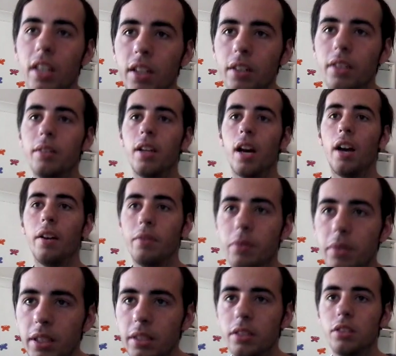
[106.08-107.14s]
Hey, I've
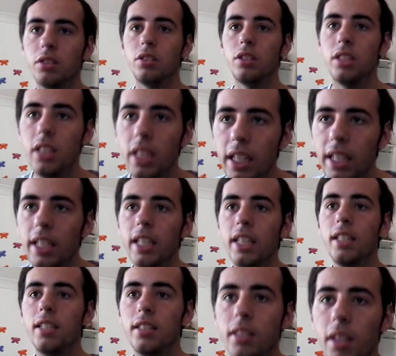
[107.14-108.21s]
been 2
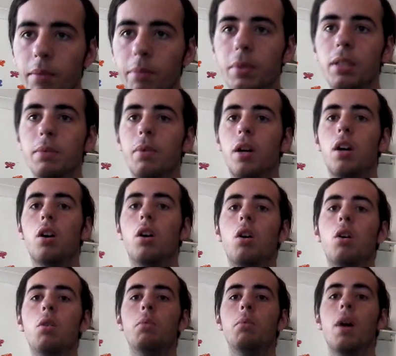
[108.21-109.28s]
years, I miss my
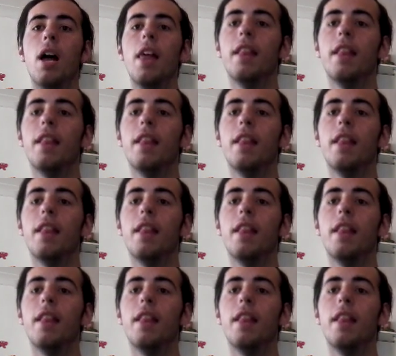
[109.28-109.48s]
home.